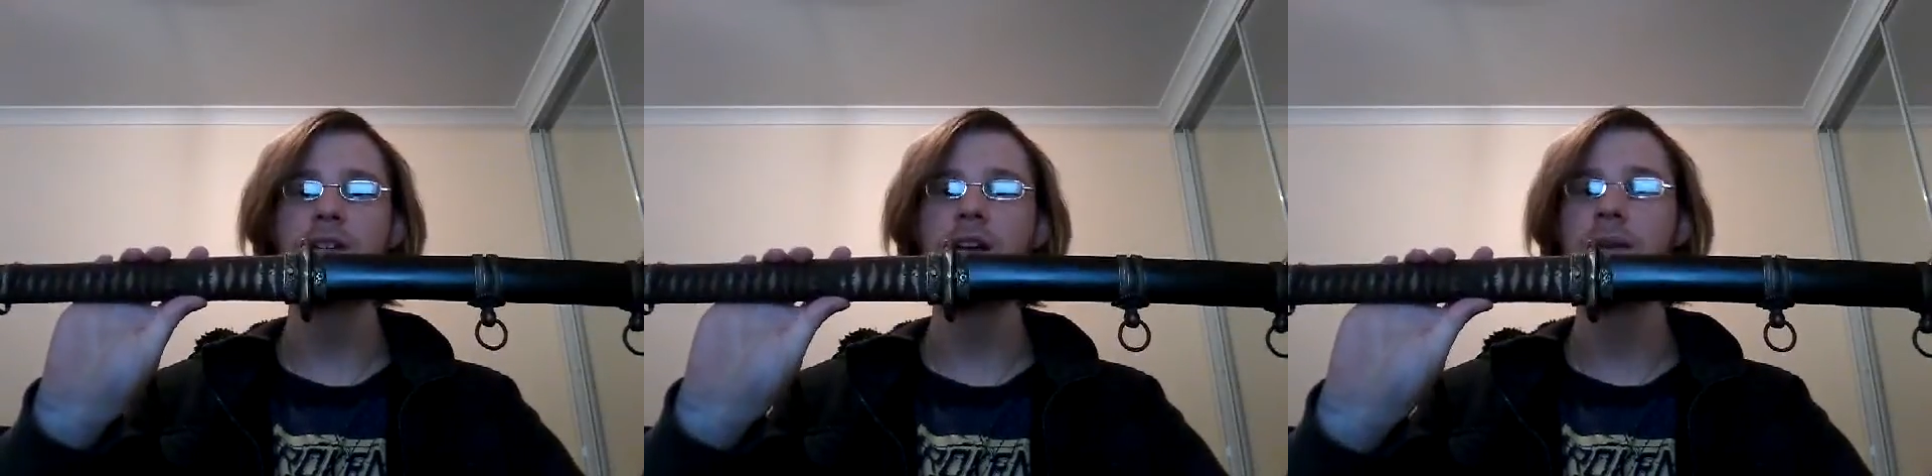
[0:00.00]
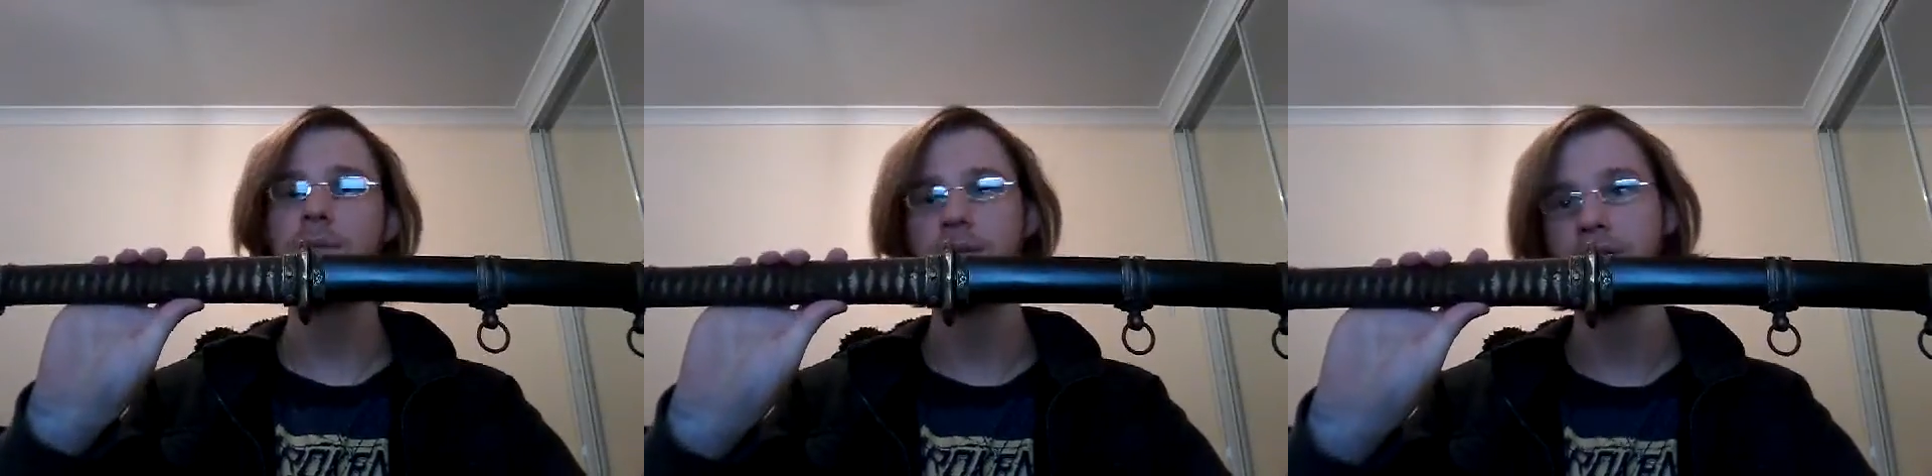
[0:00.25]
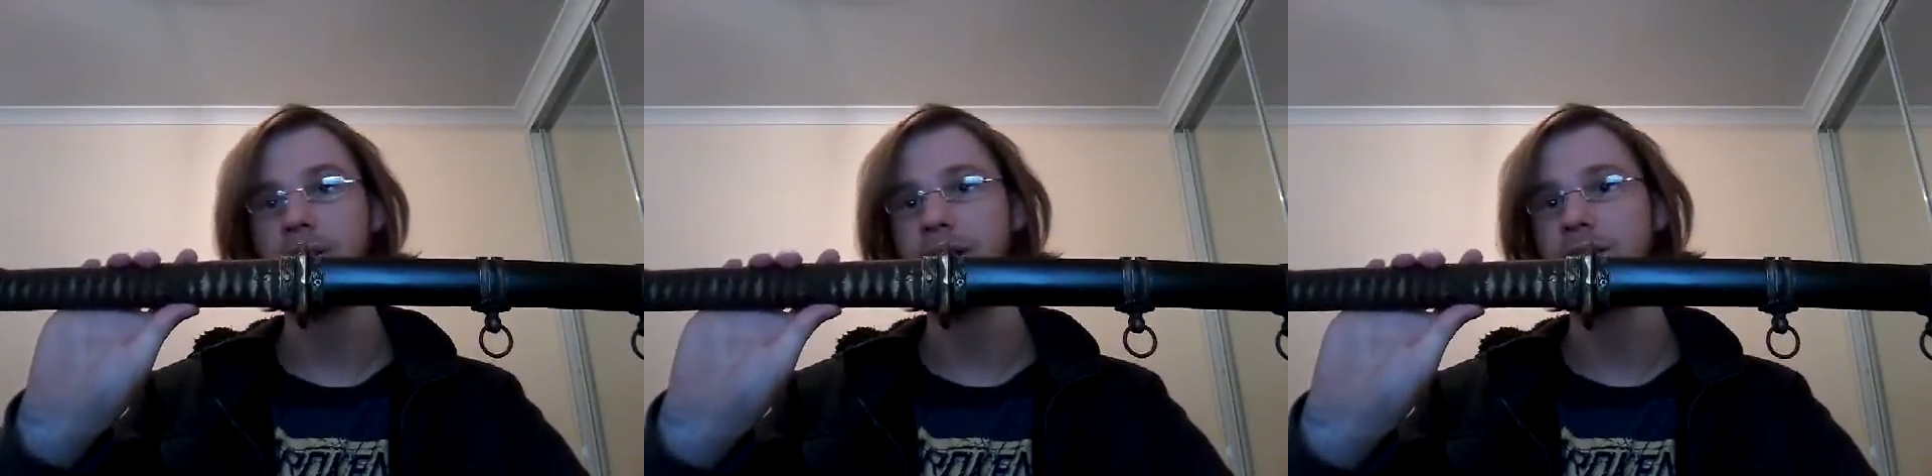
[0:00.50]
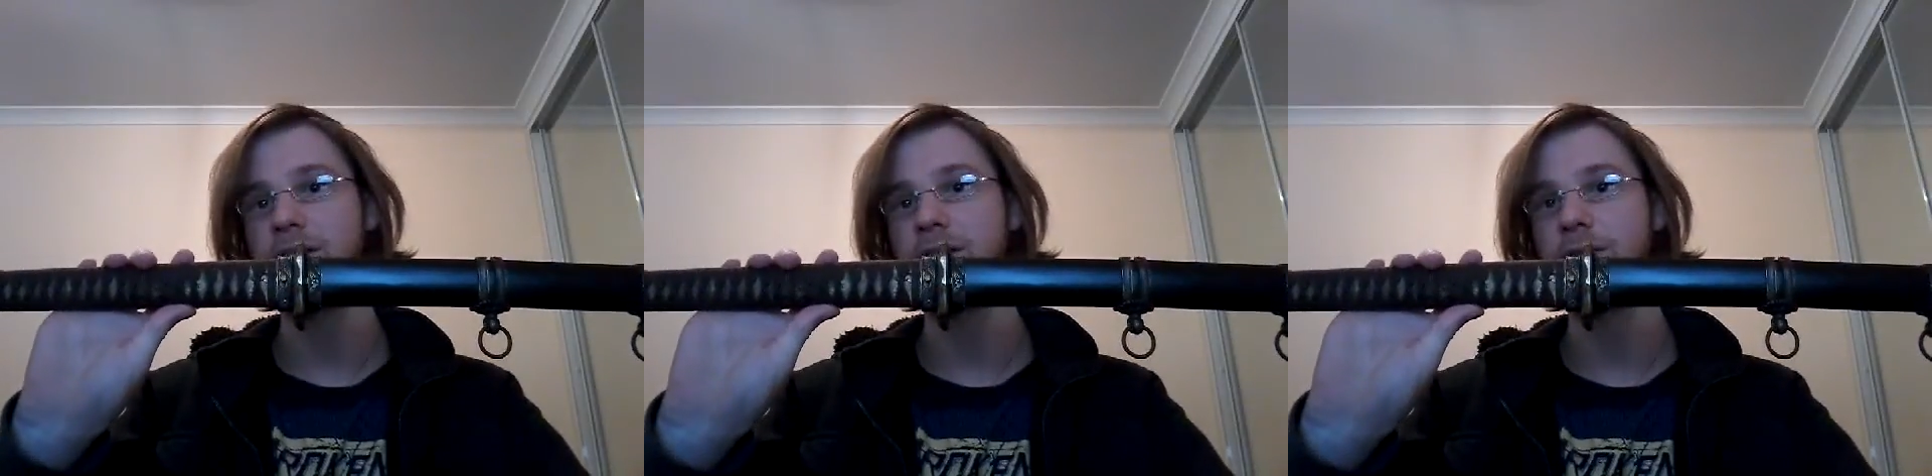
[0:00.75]
Type
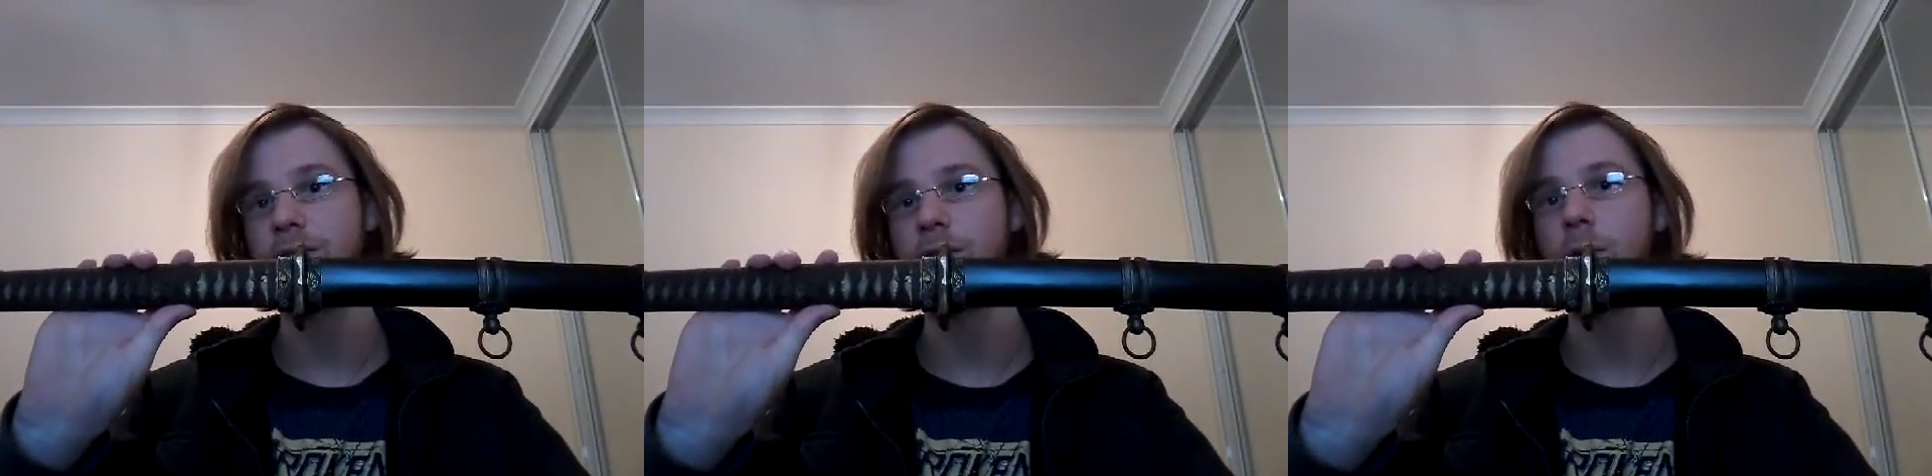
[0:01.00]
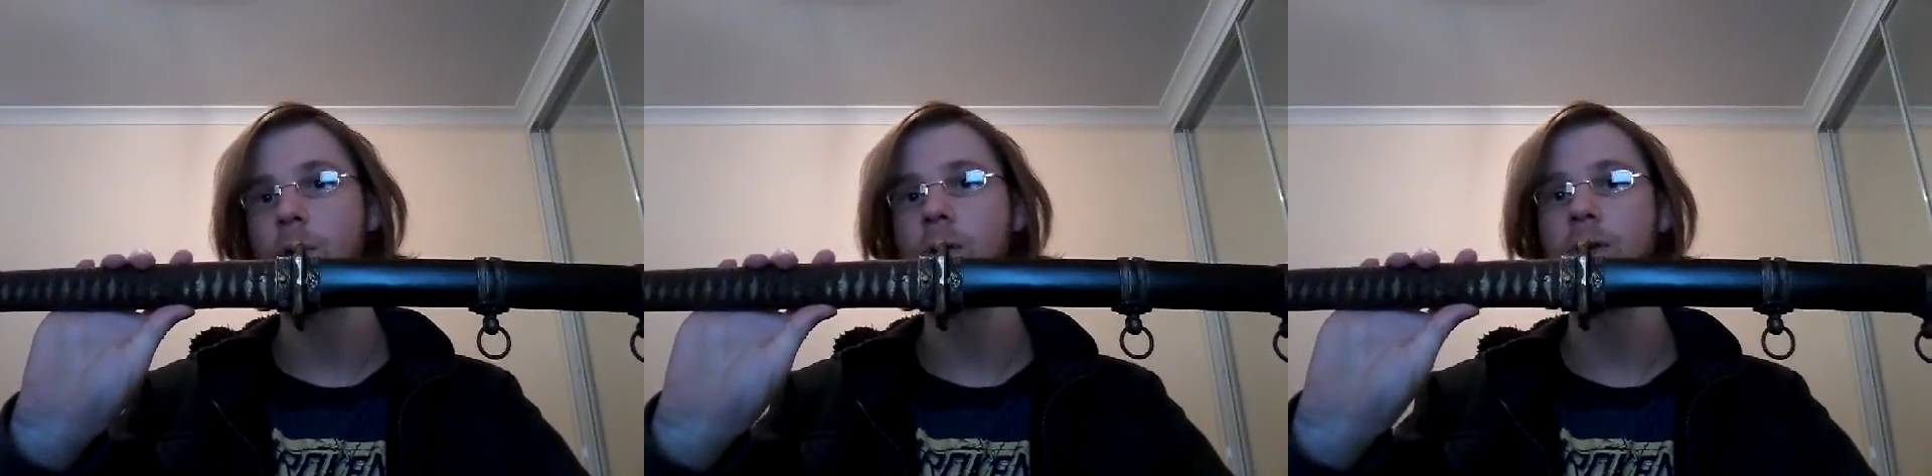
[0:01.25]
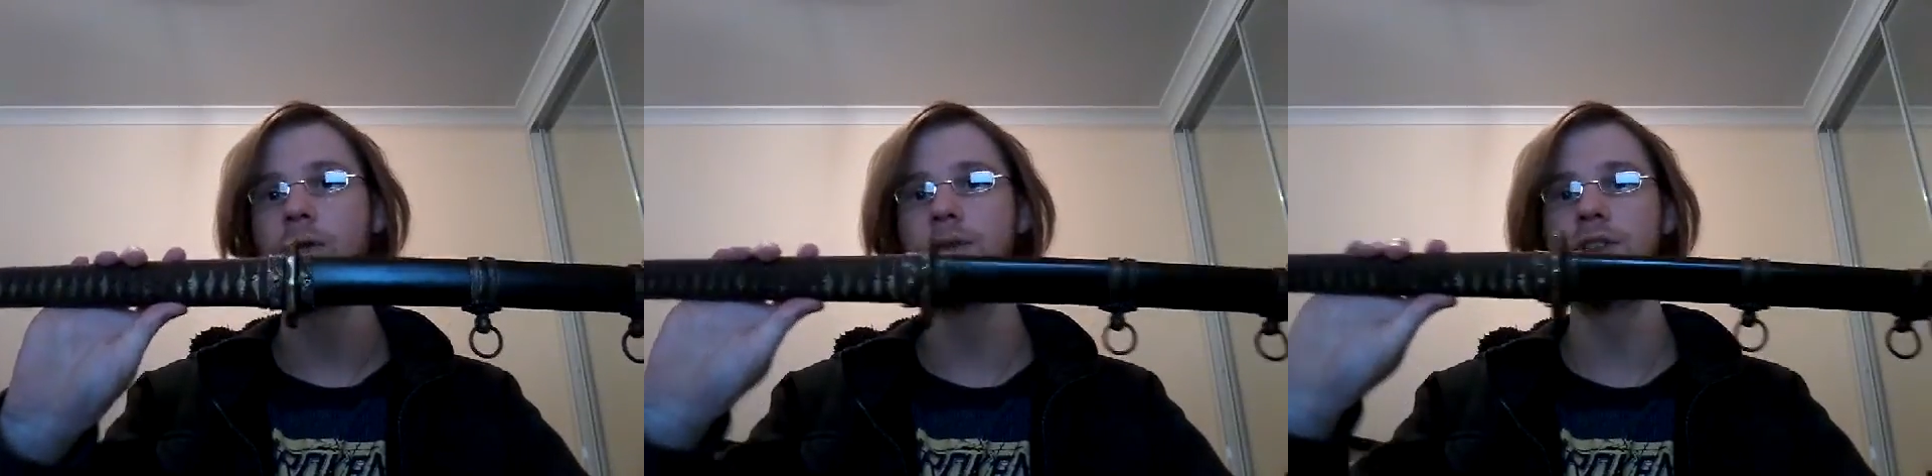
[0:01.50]
94